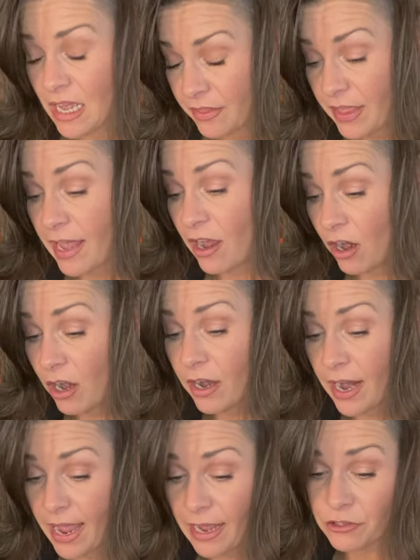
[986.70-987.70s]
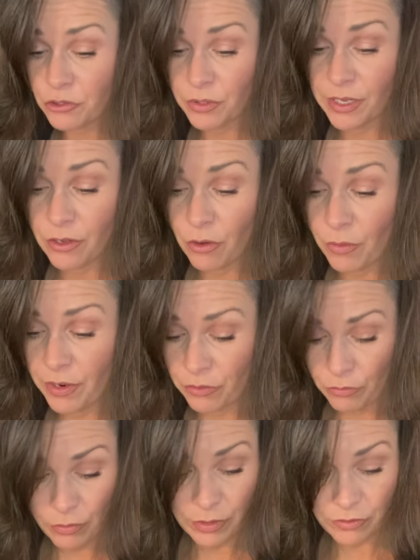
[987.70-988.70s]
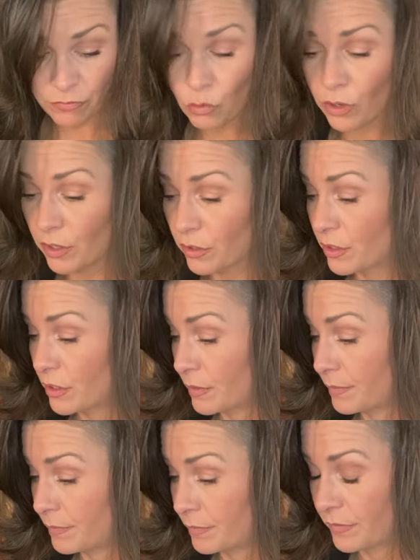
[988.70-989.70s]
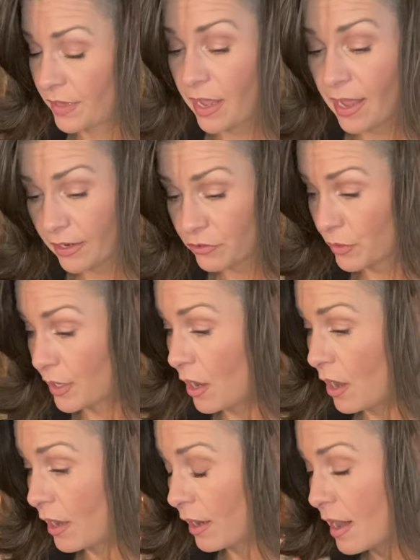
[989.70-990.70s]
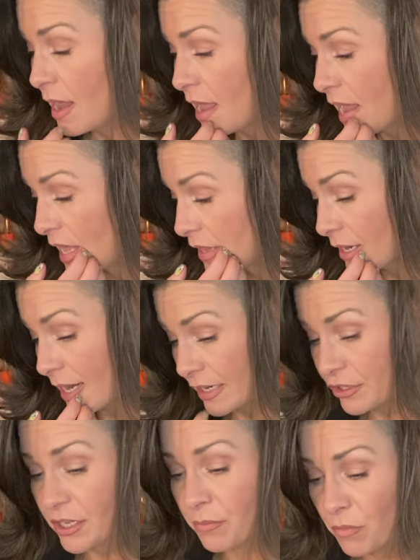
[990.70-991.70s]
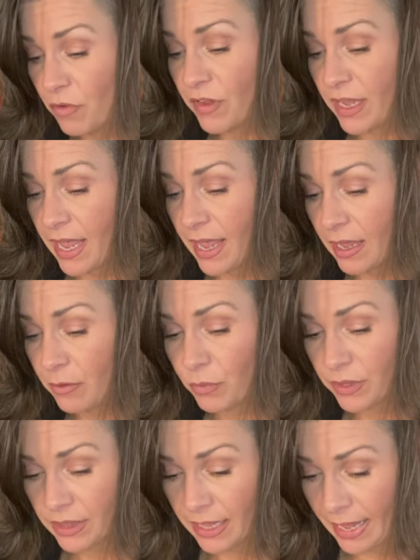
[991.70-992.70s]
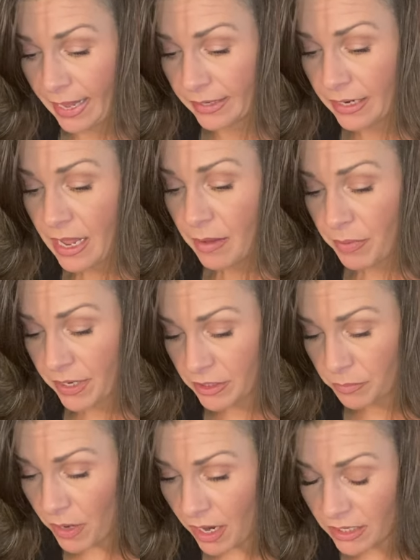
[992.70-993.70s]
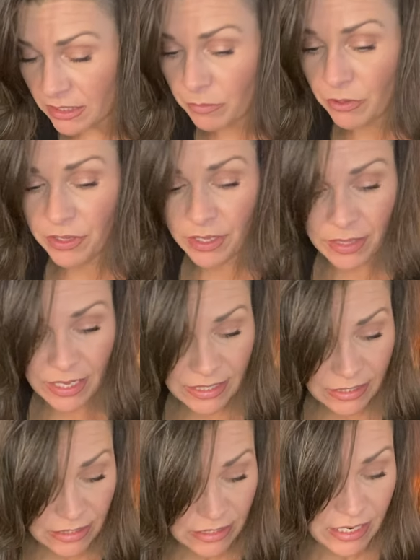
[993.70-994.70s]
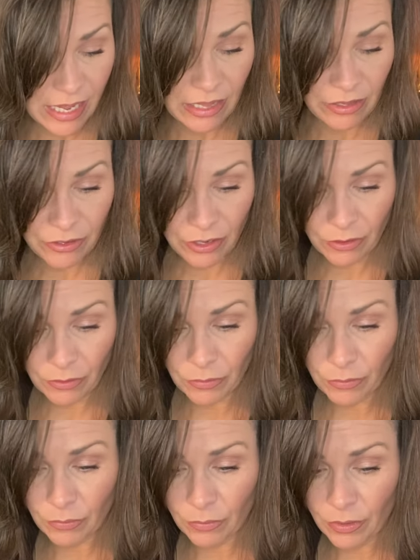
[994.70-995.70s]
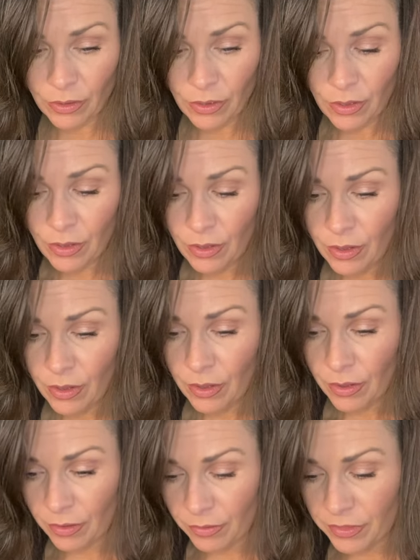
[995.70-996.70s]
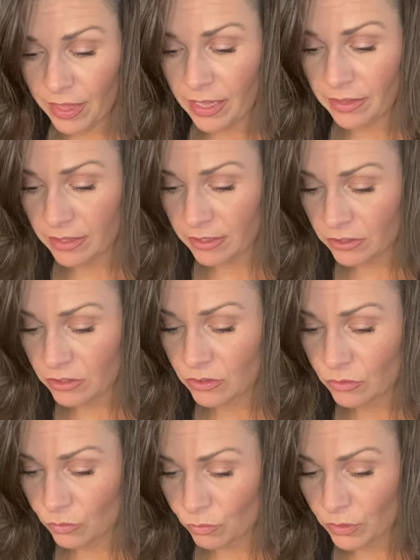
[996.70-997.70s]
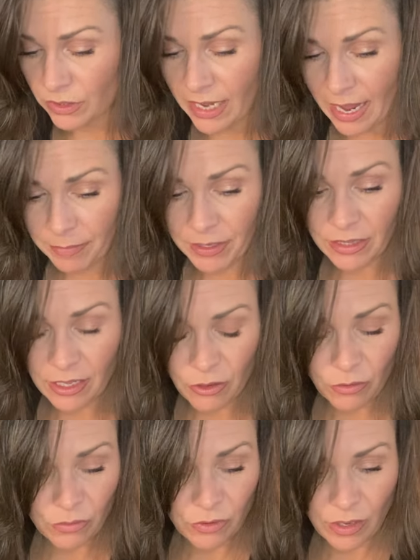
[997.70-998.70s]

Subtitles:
They are actually going through a divorce. They actually are. And they're actually moving ahead with that. But it's possible that they didn't tell you that this was happening.